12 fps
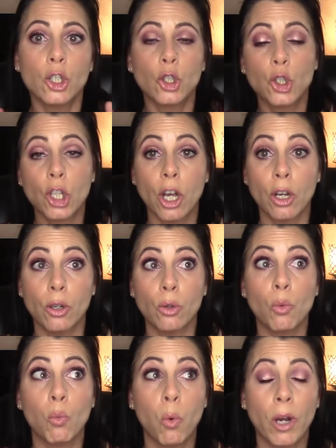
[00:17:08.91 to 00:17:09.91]
So
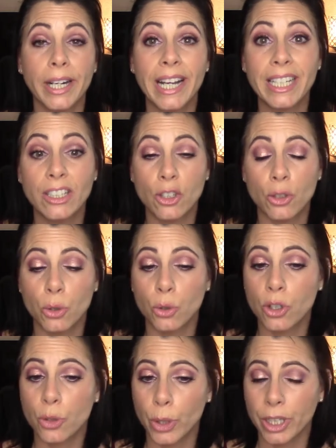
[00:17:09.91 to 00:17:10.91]
what I
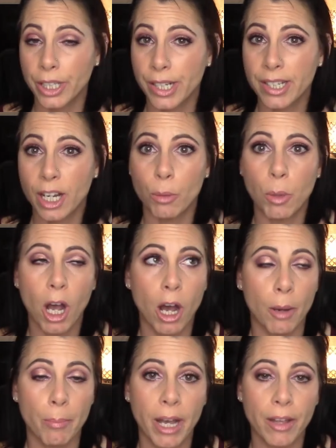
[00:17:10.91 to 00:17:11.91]
do to at least help
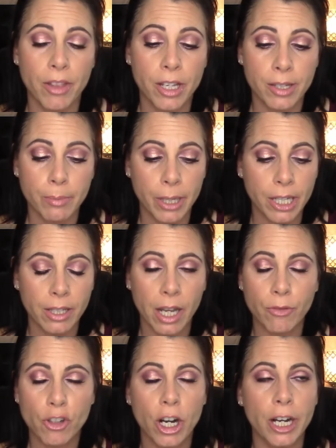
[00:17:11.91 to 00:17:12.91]
combat this, because I
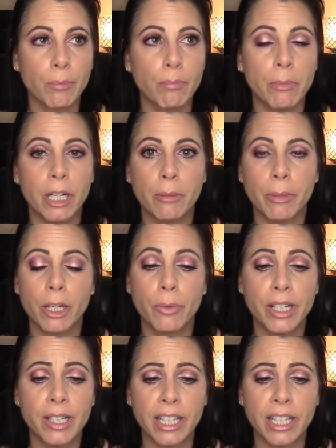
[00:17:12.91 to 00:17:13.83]
have tried many, many ways,